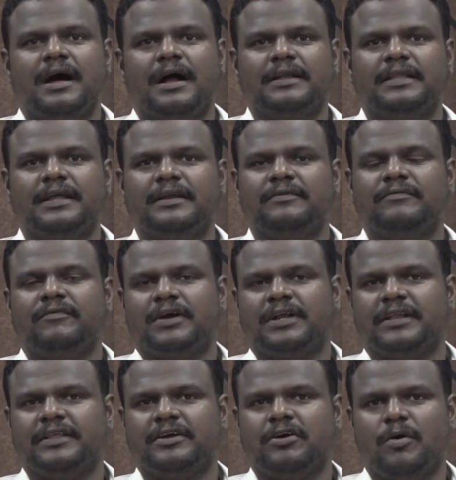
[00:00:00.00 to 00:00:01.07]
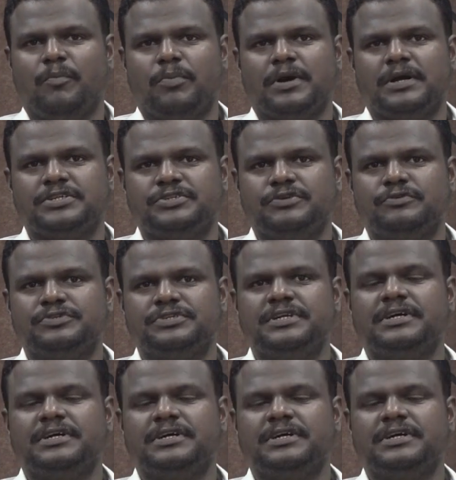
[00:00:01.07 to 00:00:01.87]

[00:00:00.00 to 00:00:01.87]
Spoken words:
and then what are the components used,